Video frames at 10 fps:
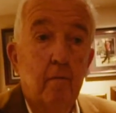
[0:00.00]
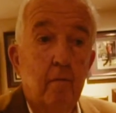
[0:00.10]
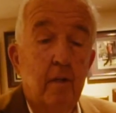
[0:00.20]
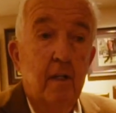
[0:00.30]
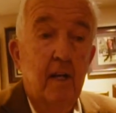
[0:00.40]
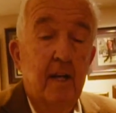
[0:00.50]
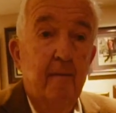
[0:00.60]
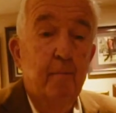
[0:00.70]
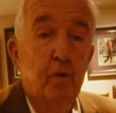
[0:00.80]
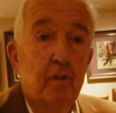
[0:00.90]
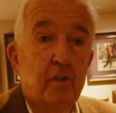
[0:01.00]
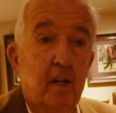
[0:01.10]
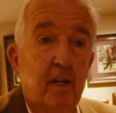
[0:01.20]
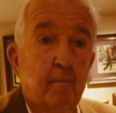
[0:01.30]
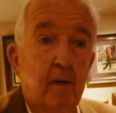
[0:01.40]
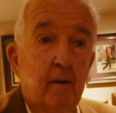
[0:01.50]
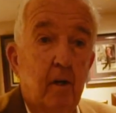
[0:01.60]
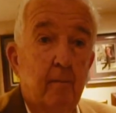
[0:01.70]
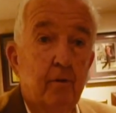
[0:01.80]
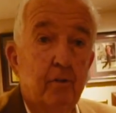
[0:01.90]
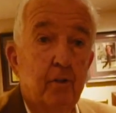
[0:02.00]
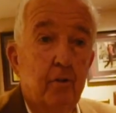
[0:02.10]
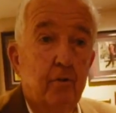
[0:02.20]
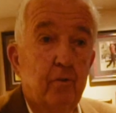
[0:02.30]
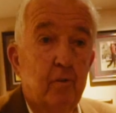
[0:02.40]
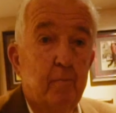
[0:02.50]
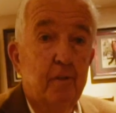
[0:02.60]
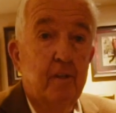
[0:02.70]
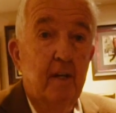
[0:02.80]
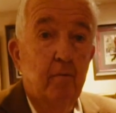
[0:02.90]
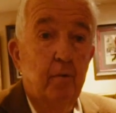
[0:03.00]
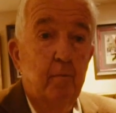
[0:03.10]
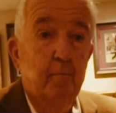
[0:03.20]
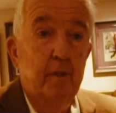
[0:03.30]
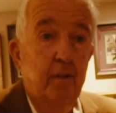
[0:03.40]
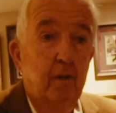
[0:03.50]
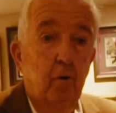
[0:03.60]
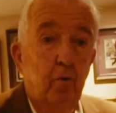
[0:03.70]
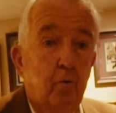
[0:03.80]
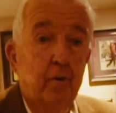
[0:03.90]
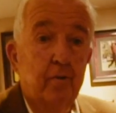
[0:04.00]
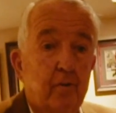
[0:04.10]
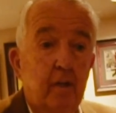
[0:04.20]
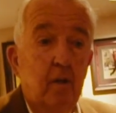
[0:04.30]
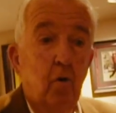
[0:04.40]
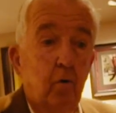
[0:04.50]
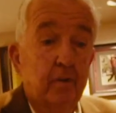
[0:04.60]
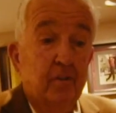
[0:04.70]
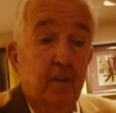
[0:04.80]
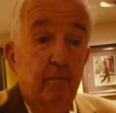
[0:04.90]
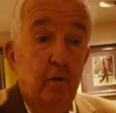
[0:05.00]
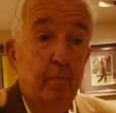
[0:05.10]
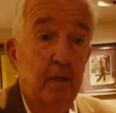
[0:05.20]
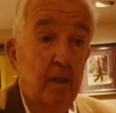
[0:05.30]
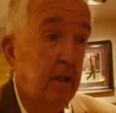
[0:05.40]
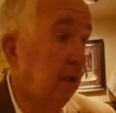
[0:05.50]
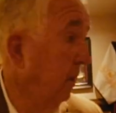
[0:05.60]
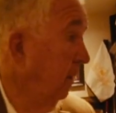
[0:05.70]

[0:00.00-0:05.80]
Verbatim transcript: Well, I have books signed by Robert Jones, but that wouldn't be the oldest thing. Oldest thing would be